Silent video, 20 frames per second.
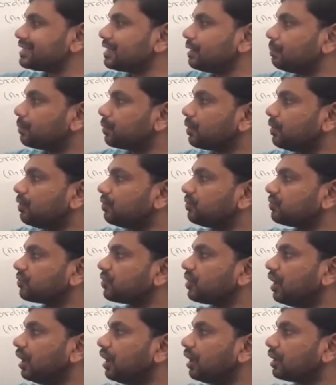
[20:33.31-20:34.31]
number
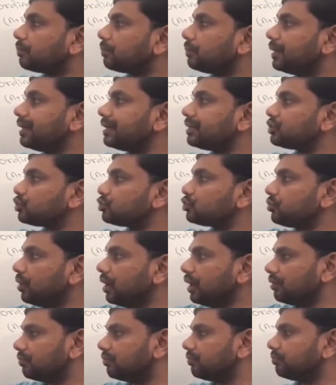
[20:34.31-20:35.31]
of carbon
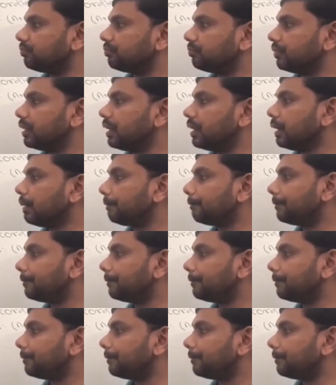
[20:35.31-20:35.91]
12,